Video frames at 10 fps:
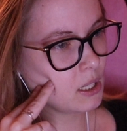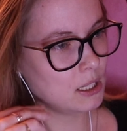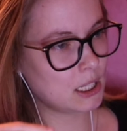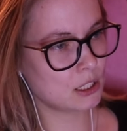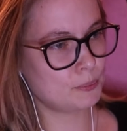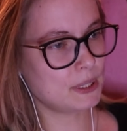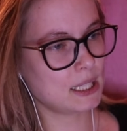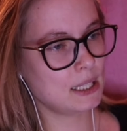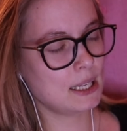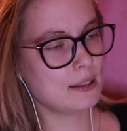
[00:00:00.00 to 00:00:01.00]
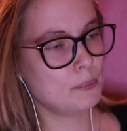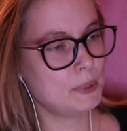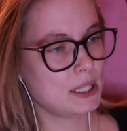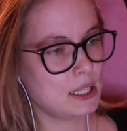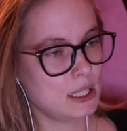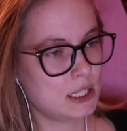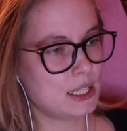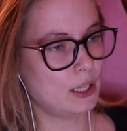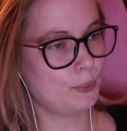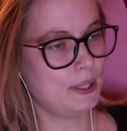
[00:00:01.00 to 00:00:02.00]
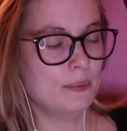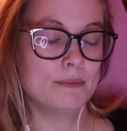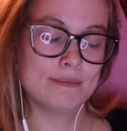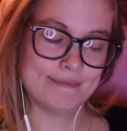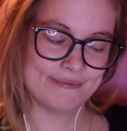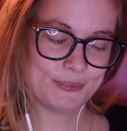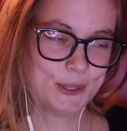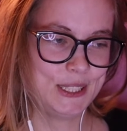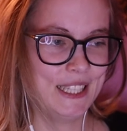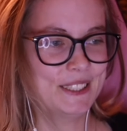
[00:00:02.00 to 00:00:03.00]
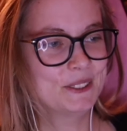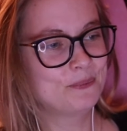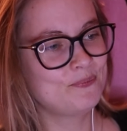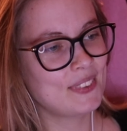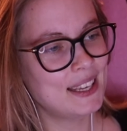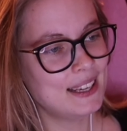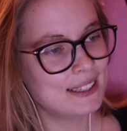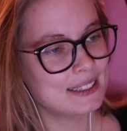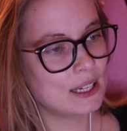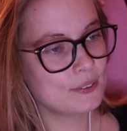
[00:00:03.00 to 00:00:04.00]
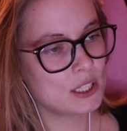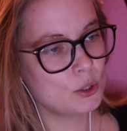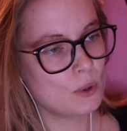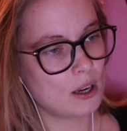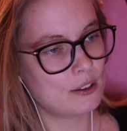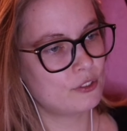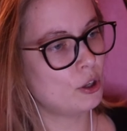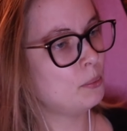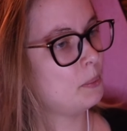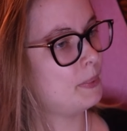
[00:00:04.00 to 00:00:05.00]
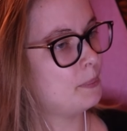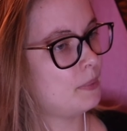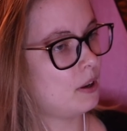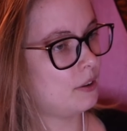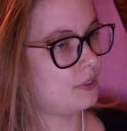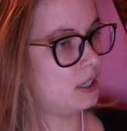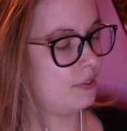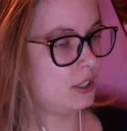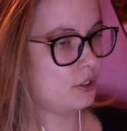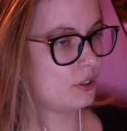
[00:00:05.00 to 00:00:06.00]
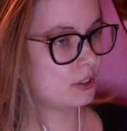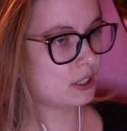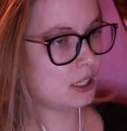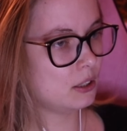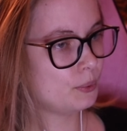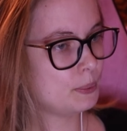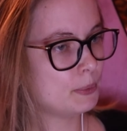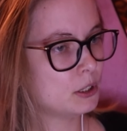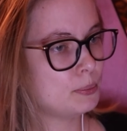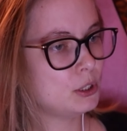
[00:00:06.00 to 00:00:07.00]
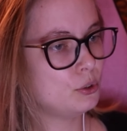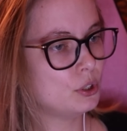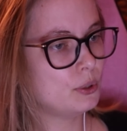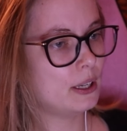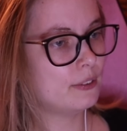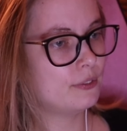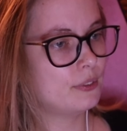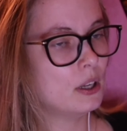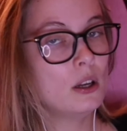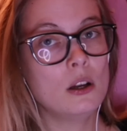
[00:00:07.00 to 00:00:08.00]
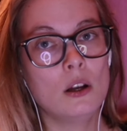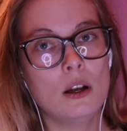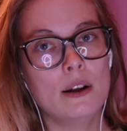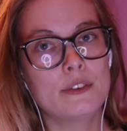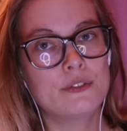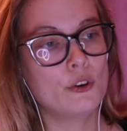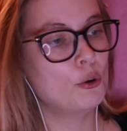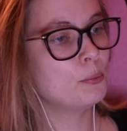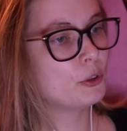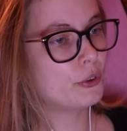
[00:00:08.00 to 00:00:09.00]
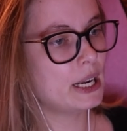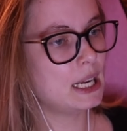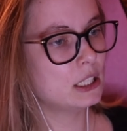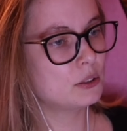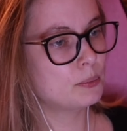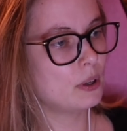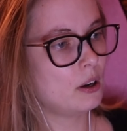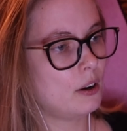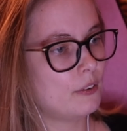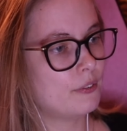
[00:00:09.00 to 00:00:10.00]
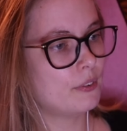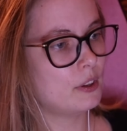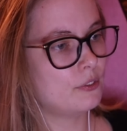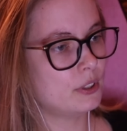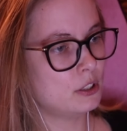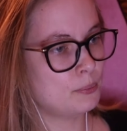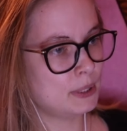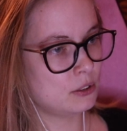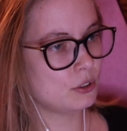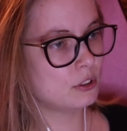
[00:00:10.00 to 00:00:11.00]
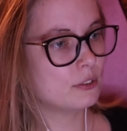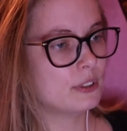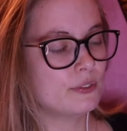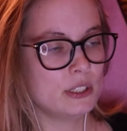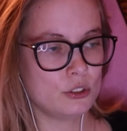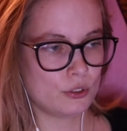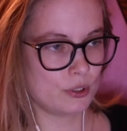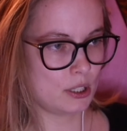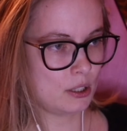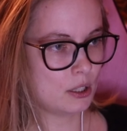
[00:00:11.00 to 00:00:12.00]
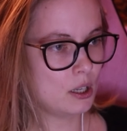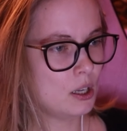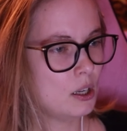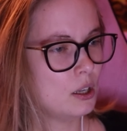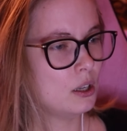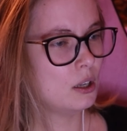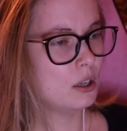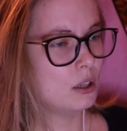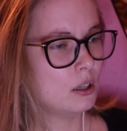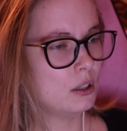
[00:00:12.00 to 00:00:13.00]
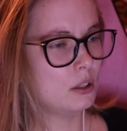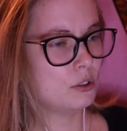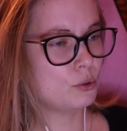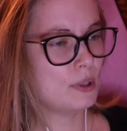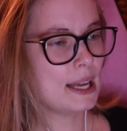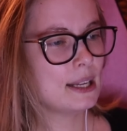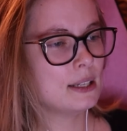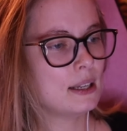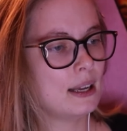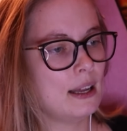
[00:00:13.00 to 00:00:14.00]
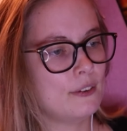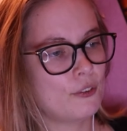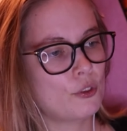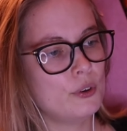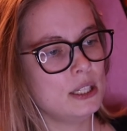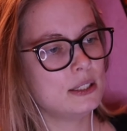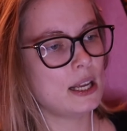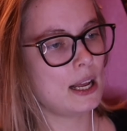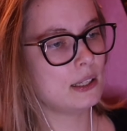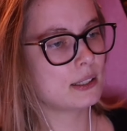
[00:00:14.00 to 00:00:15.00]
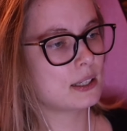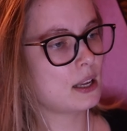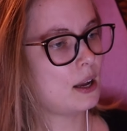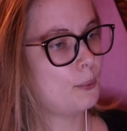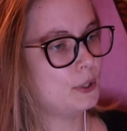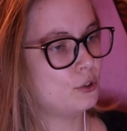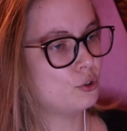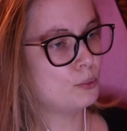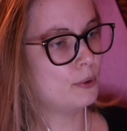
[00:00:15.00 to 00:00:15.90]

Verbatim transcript: Let us begin at the beginning, shall we? We shall. Now that you are a formal member of the Adventurers Guild, we must be sure you have a firm grasp of the fundamentals of adventuring. Uh, to that end, I have three tasks I wish you to